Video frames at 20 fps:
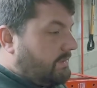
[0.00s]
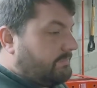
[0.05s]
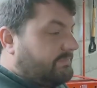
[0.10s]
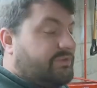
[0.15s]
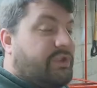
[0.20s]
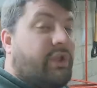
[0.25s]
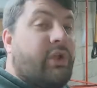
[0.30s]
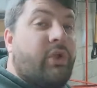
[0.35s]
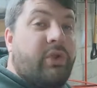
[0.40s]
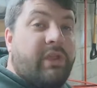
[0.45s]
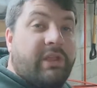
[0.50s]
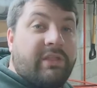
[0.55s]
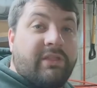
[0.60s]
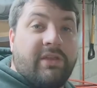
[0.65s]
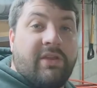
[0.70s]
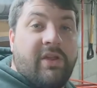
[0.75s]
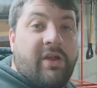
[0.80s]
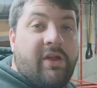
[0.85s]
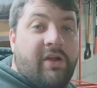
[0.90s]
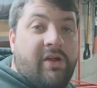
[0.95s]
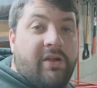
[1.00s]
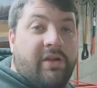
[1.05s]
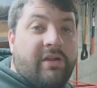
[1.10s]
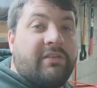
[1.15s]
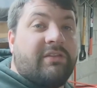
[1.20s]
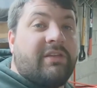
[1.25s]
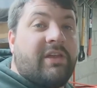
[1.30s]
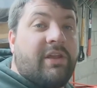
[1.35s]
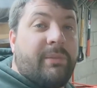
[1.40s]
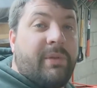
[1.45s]
Tuning the car
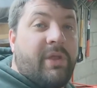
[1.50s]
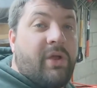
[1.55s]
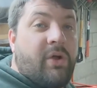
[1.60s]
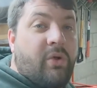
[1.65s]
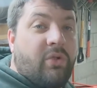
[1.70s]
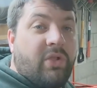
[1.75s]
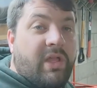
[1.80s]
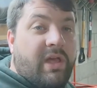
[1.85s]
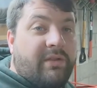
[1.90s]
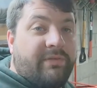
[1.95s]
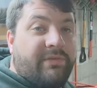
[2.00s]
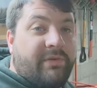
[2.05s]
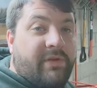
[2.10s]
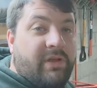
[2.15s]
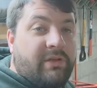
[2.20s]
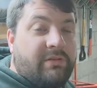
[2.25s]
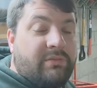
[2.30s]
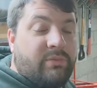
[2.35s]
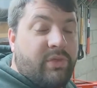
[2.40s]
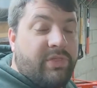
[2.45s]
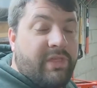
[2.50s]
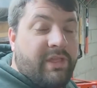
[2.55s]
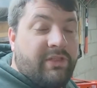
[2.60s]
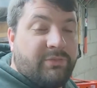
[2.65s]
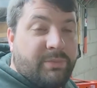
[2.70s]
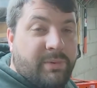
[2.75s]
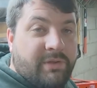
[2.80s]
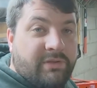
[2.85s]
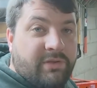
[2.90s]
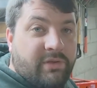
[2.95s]
is going to be a whole lot of fun with
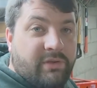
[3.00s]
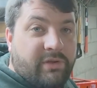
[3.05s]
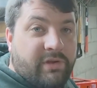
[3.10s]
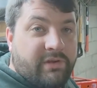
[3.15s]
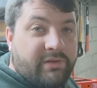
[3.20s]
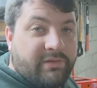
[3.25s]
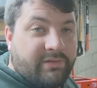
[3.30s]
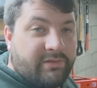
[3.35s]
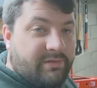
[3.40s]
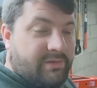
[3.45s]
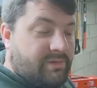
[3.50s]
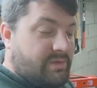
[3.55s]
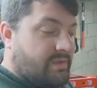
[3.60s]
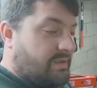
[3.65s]
HB tuners.